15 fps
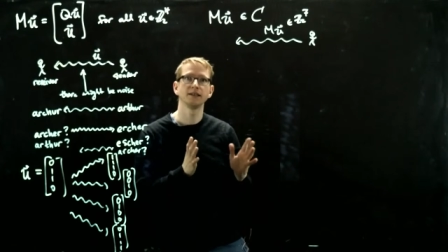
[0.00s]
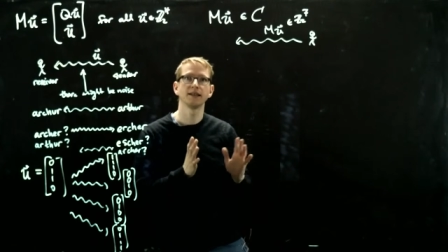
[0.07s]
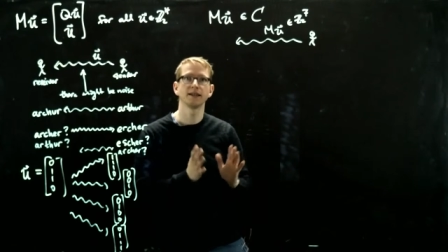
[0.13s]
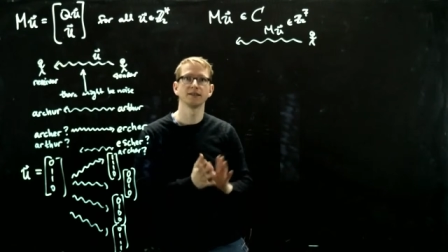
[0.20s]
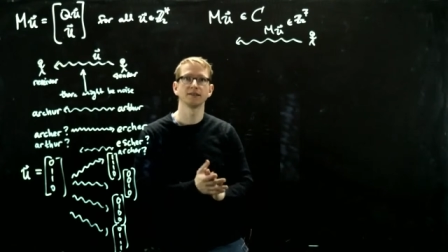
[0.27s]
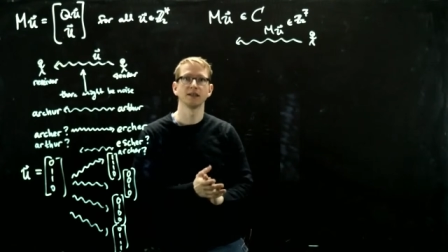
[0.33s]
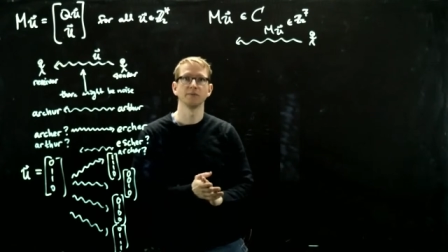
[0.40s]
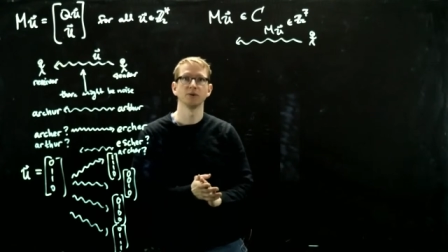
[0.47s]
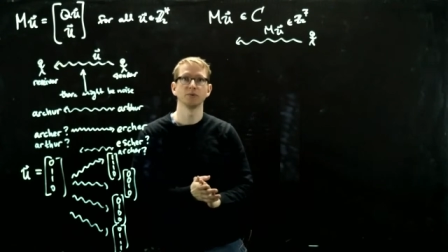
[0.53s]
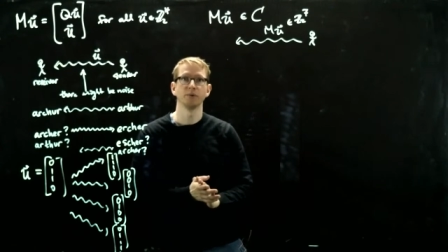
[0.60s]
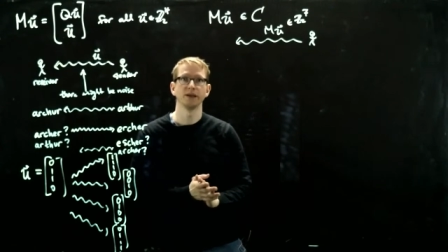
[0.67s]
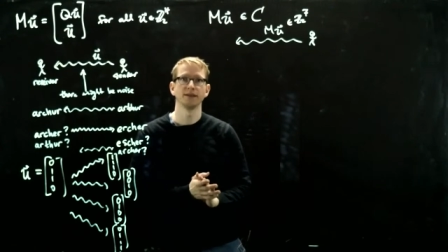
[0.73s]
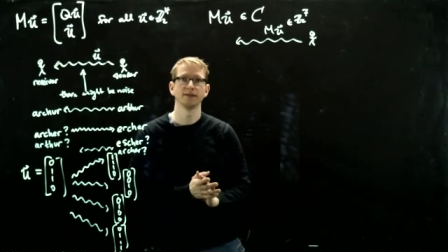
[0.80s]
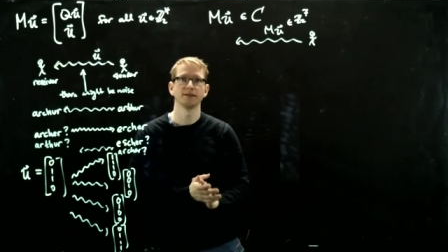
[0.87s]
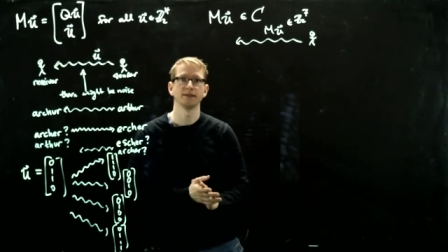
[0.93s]
in that
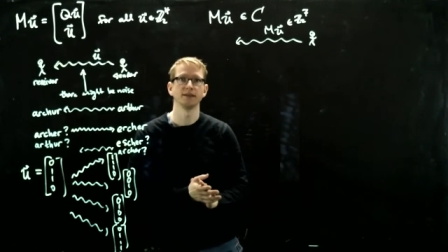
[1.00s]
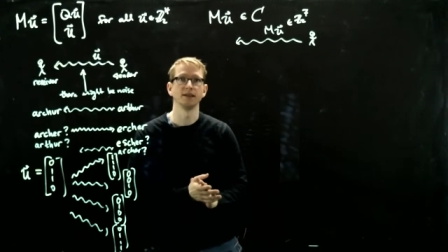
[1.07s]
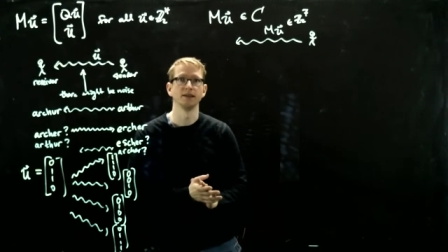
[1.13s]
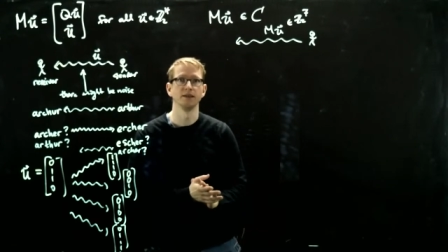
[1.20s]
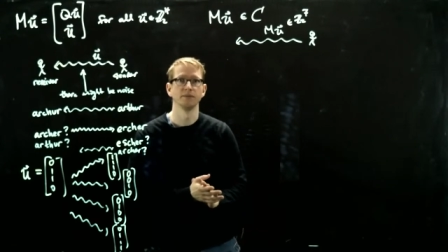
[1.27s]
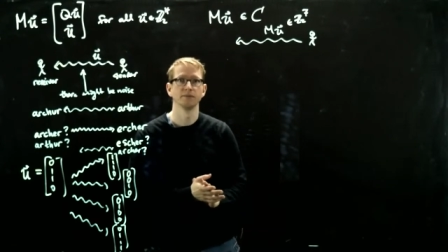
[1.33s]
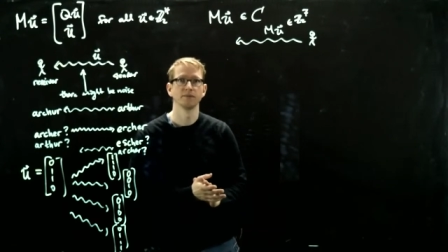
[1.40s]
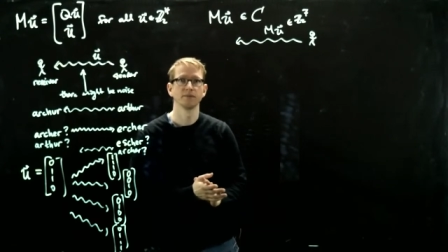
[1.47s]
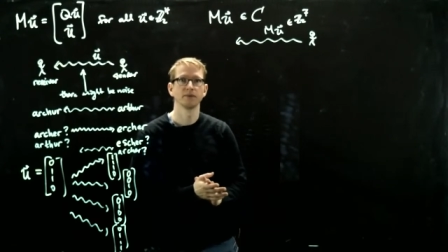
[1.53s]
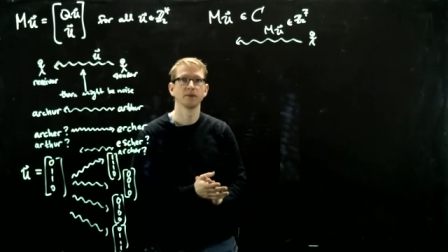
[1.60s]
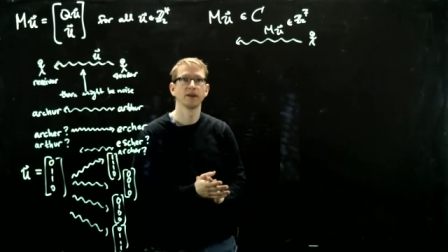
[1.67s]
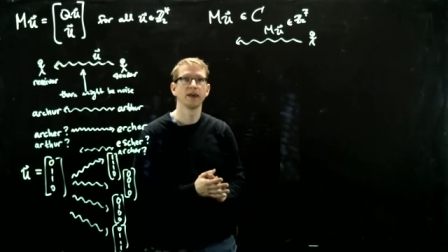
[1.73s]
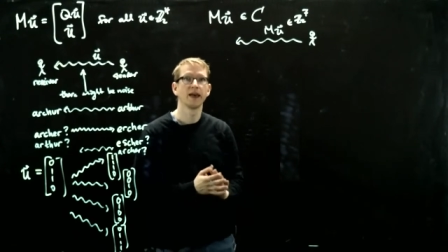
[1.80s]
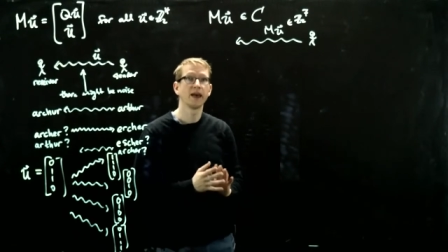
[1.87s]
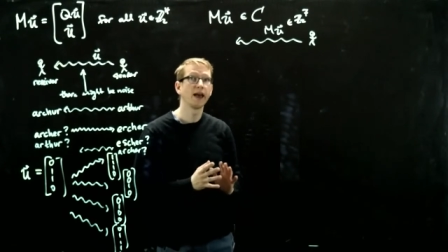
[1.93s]
subspace C.
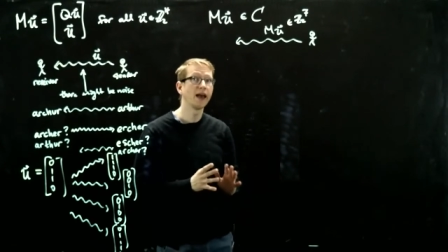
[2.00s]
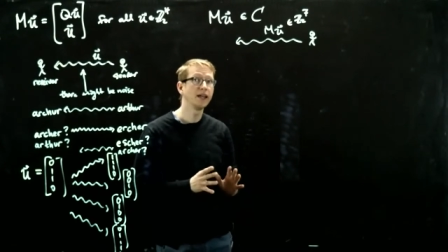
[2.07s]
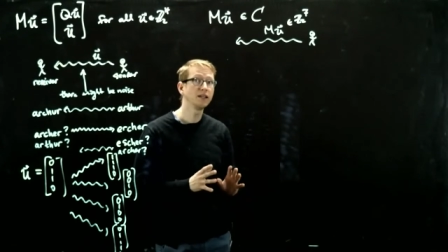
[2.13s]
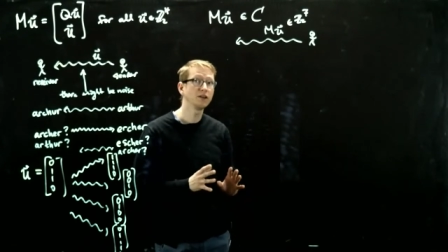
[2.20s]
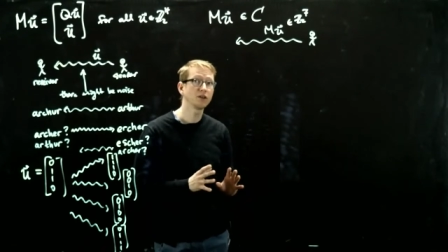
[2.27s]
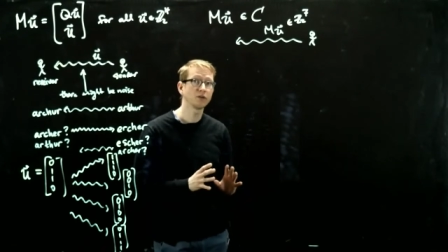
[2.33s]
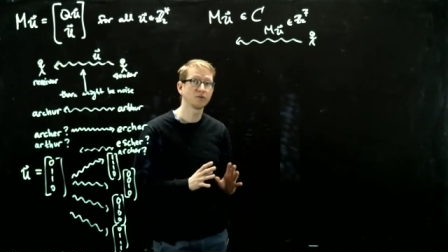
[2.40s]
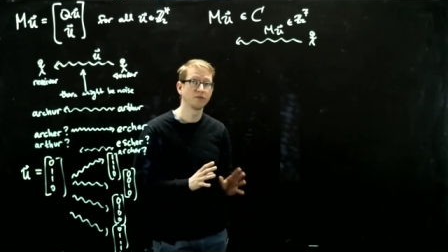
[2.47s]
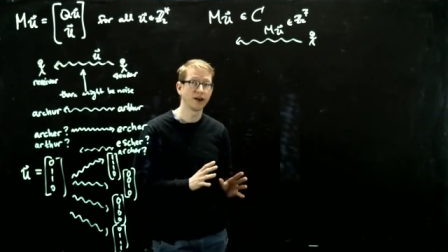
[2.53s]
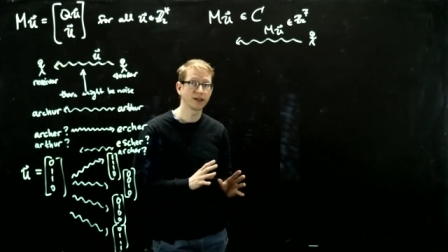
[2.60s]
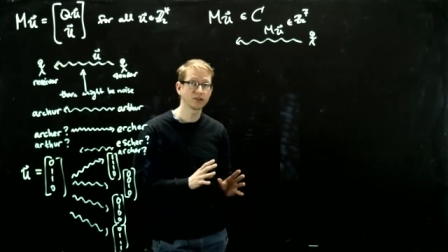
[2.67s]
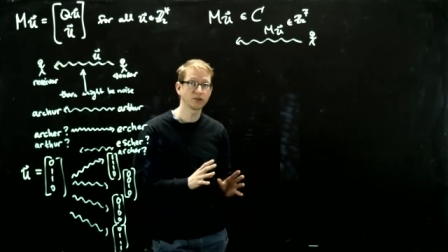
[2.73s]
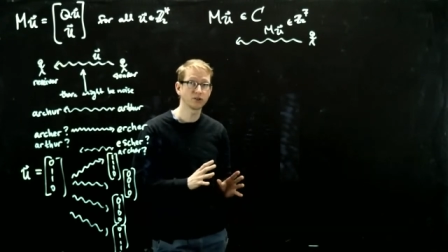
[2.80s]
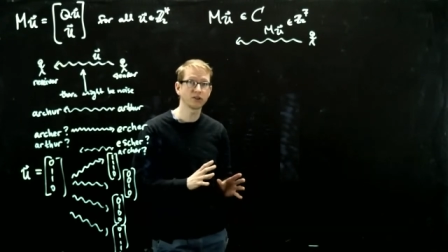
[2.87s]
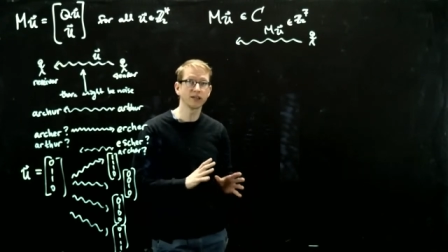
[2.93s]
Any other
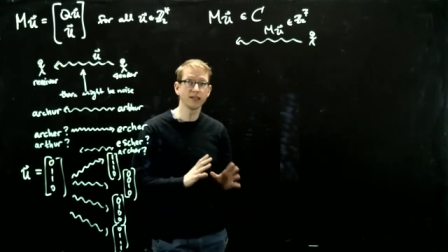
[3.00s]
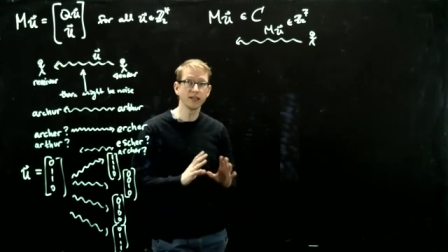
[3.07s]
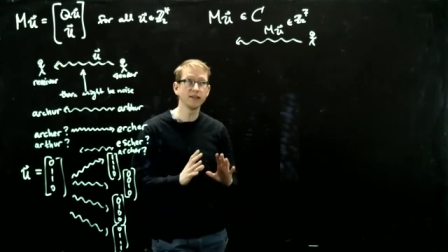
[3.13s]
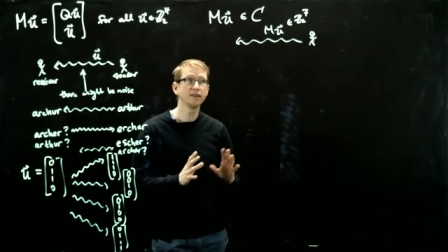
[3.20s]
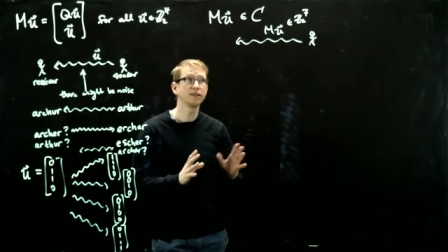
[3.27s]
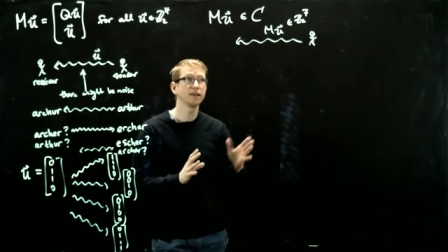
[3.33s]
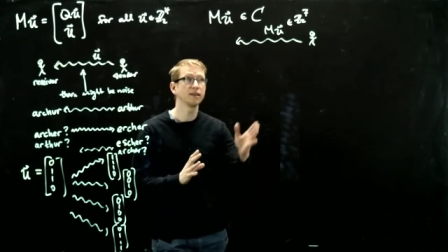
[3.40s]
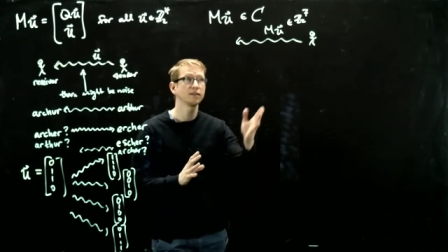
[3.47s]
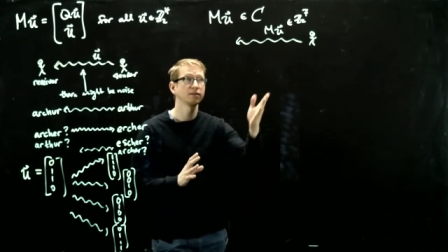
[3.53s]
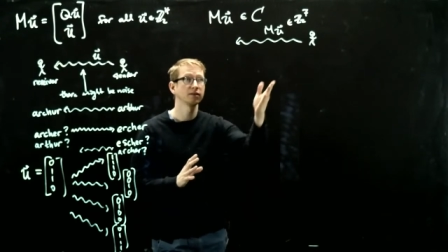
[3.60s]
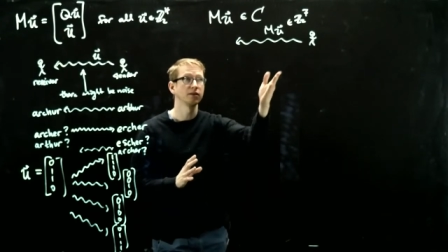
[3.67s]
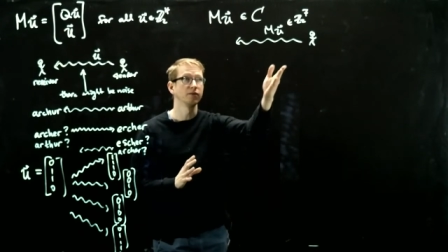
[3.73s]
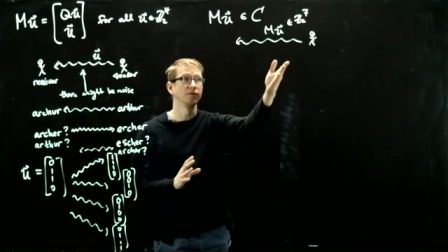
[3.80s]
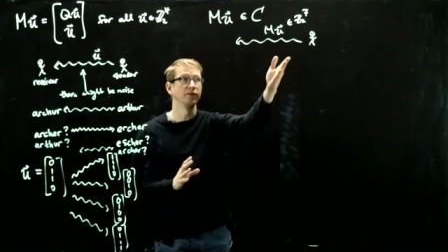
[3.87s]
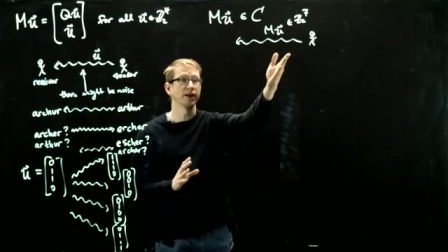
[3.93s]
vector in
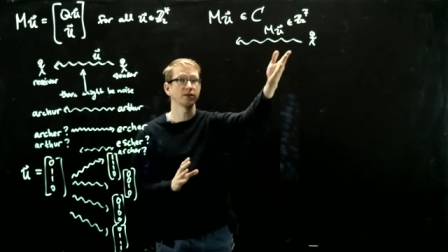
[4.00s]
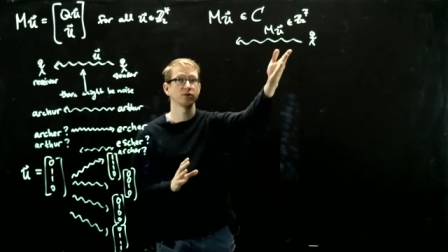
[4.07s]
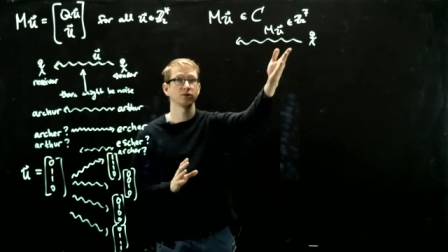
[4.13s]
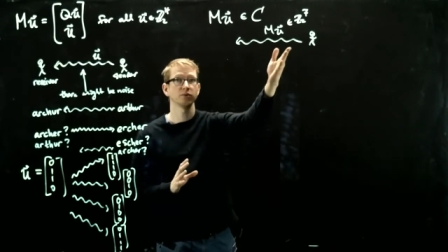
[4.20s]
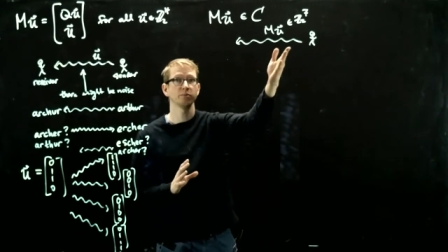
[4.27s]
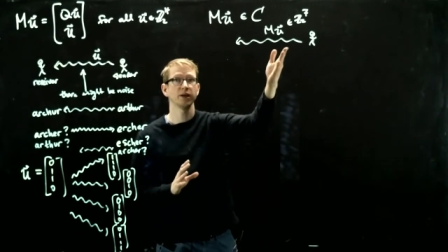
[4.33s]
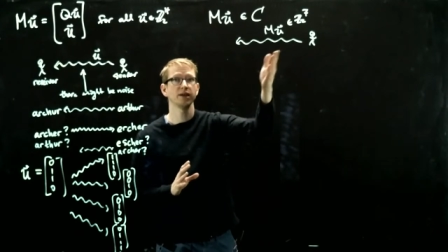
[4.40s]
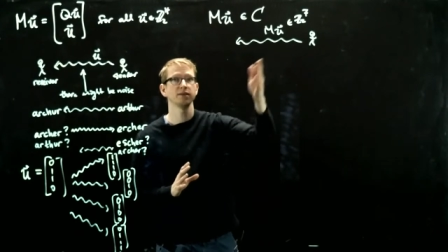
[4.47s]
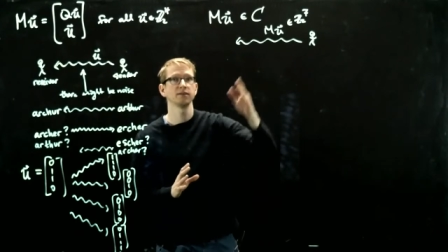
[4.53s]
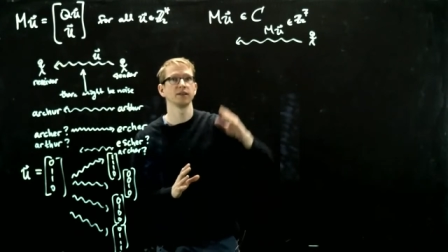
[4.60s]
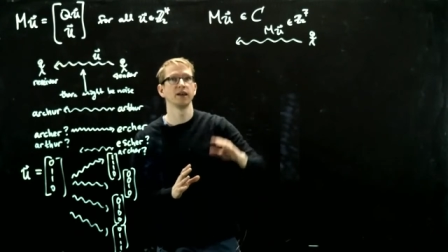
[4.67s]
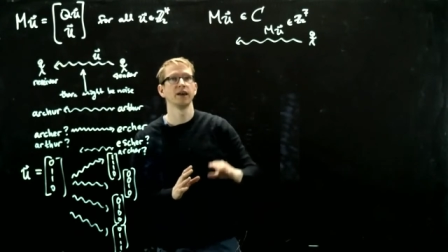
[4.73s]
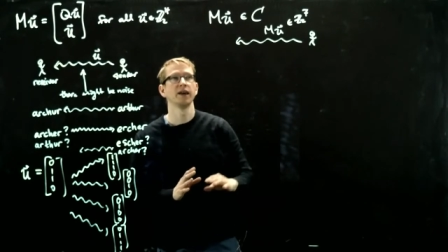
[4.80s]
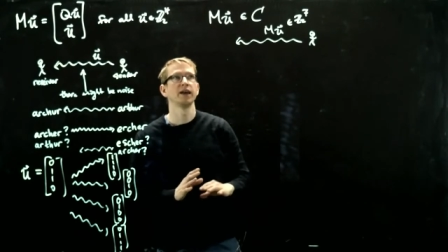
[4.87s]
this vector space